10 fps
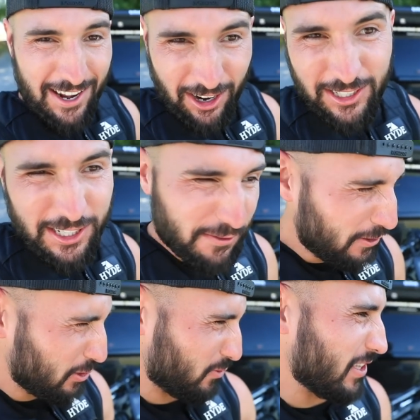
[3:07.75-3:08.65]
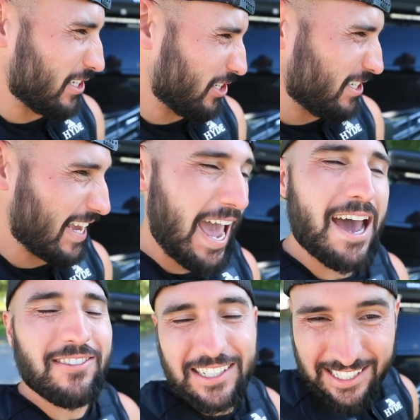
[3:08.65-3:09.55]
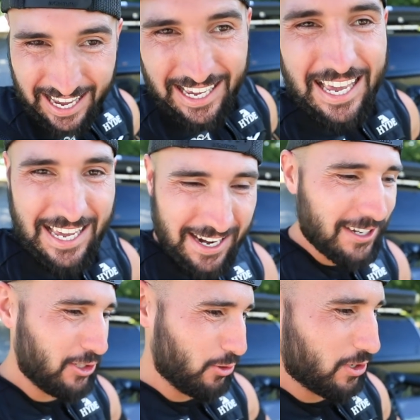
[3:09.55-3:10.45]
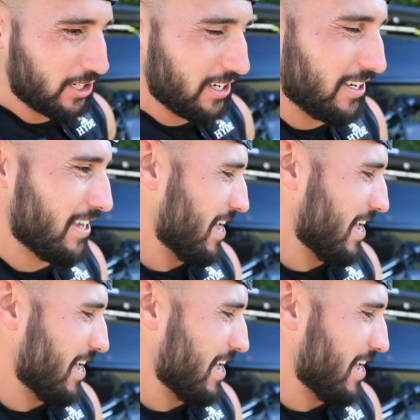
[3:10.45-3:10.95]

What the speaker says: It honestly feels really good to have this thing in Georgia.